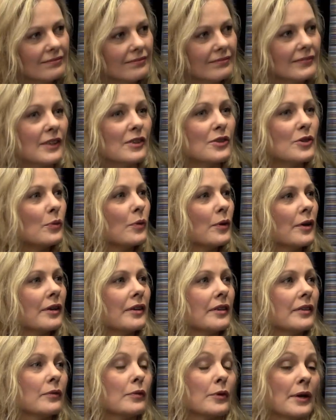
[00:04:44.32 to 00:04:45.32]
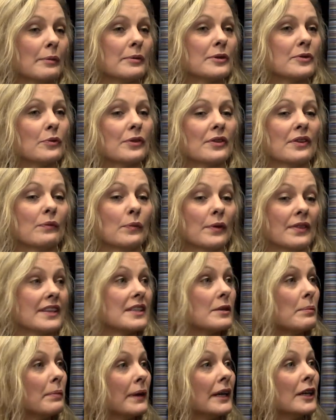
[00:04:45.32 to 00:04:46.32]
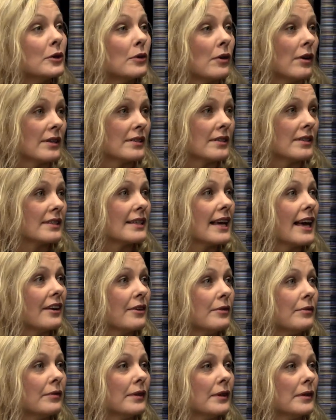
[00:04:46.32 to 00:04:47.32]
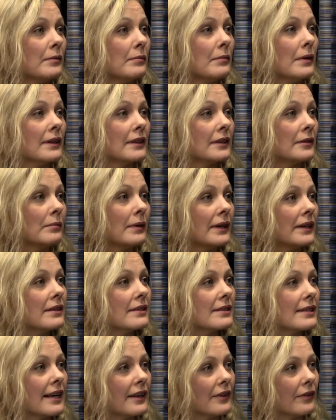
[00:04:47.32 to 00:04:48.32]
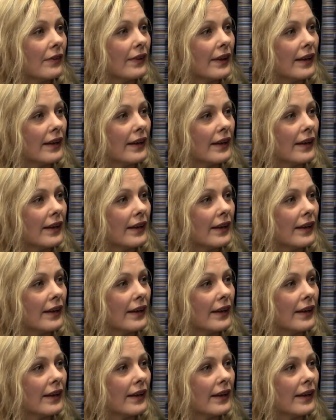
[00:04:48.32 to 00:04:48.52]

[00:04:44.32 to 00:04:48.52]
And so what happens with it when there's a big crisis? How do market makers handle